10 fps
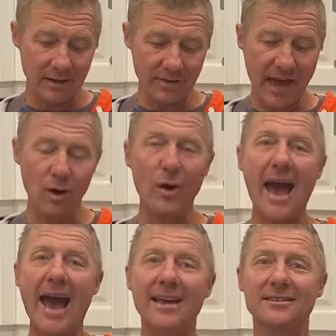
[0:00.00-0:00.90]
thou
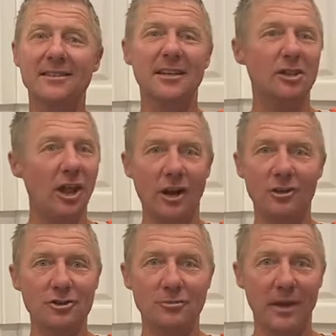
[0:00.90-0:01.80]
hast
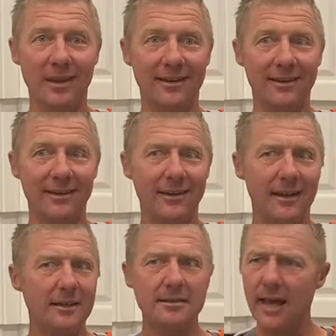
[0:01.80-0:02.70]
enlarged me."
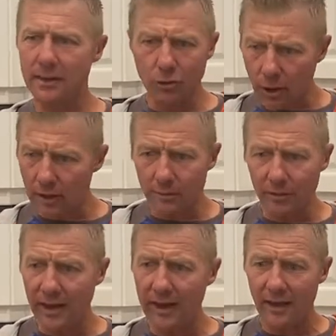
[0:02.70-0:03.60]
Isn't that incredible
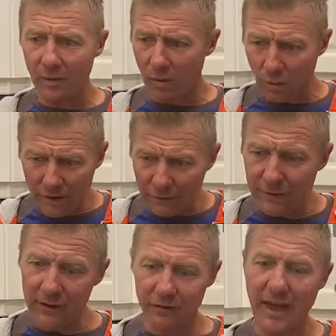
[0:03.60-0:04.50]
that when we
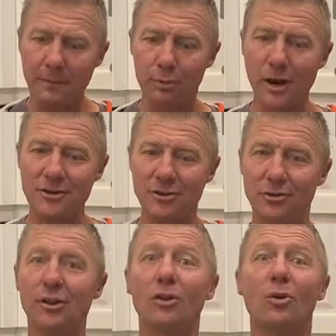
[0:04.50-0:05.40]
feel that pressure,
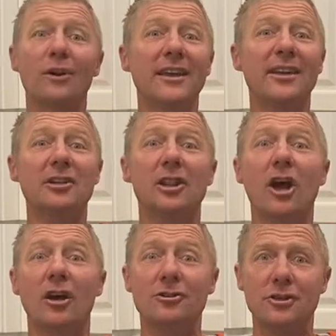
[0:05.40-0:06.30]
the Lord can
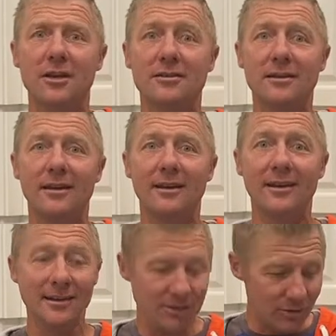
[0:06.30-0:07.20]
enlarge us
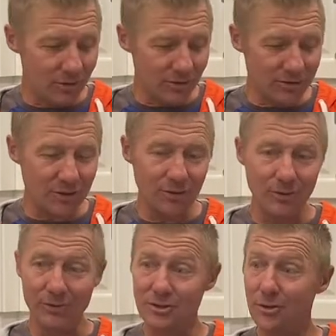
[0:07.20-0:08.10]
to
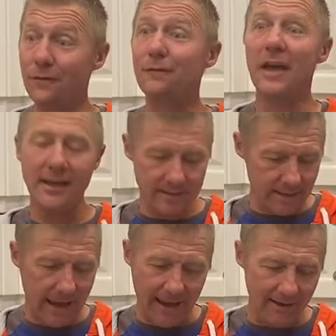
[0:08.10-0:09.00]
face
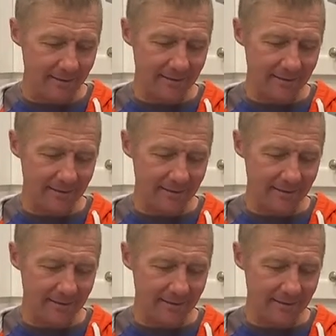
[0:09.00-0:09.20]
that,